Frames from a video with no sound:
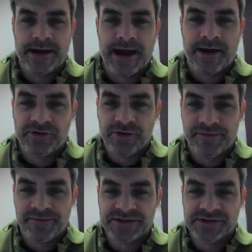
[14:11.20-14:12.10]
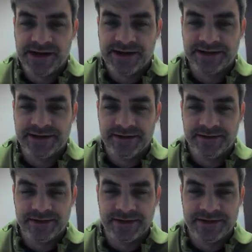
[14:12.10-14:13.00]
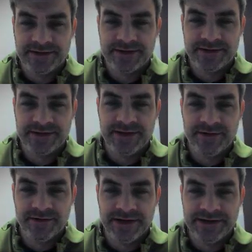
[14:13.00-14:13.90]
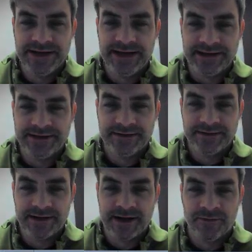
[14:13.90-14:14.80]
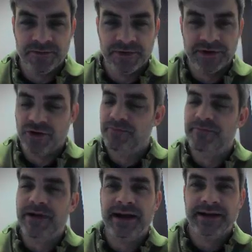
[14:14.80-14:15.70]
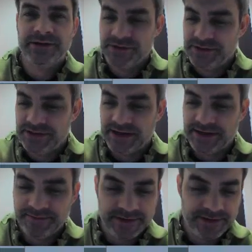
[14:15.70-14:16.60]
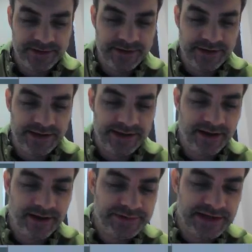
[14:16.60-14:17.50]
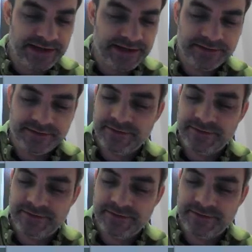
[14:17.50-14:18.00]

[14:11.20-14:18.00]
After I've selected the year-end date, I would want to go back to the item and update